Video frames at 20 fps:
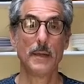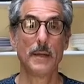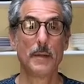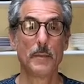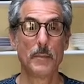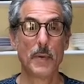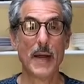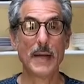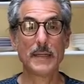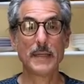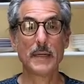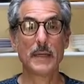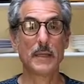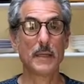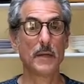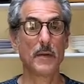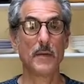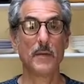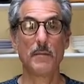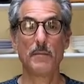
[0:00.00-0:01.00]

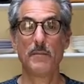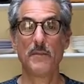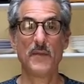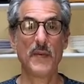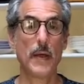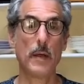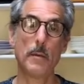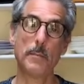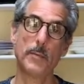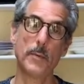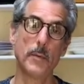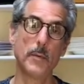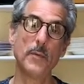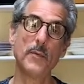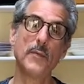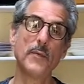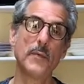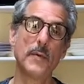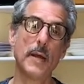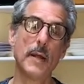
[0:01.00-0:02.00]
practically
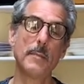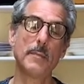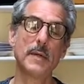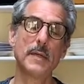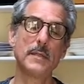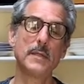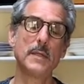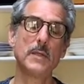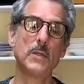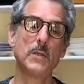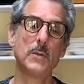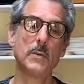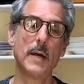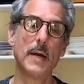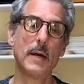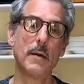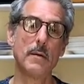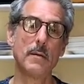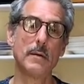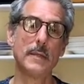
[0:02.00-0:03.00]
fail-proof, and I'm going to teach you
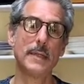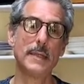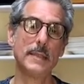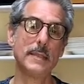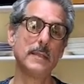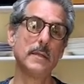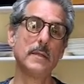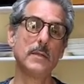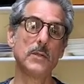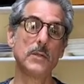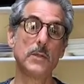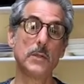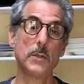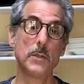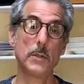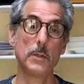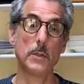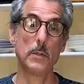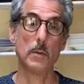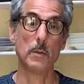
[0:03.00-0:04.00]
how easy it is to
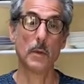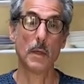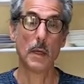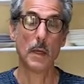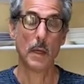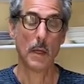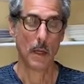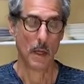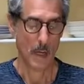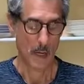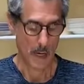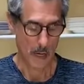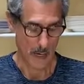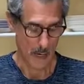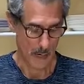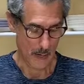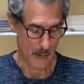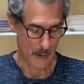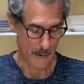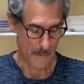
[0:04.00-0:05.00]
do.
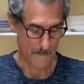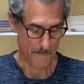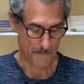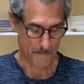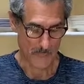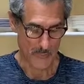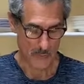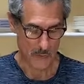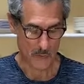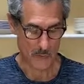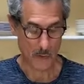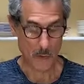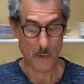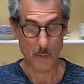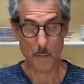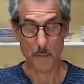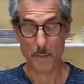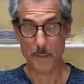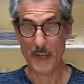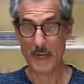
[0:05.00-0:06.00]
So
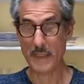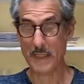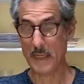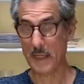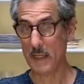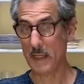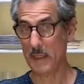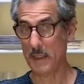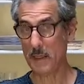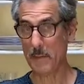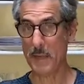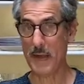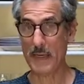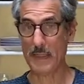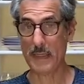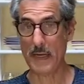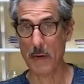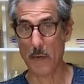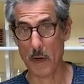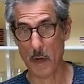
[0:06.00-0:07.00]
basically, to make
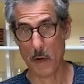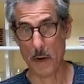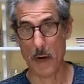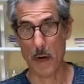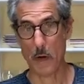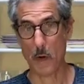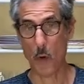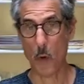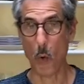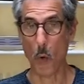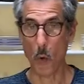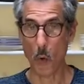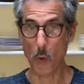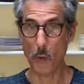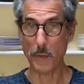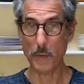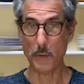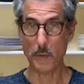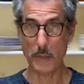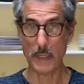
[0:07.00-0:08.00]
sauerkraut,
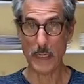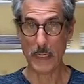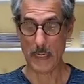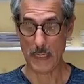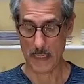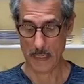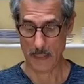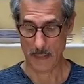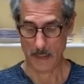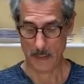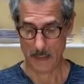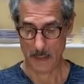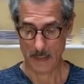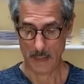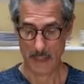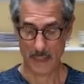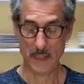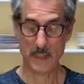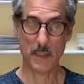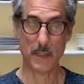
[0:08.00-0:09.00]
all you need
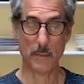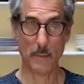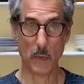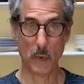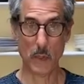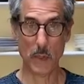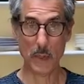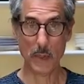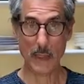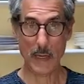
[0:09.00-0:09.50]
is some good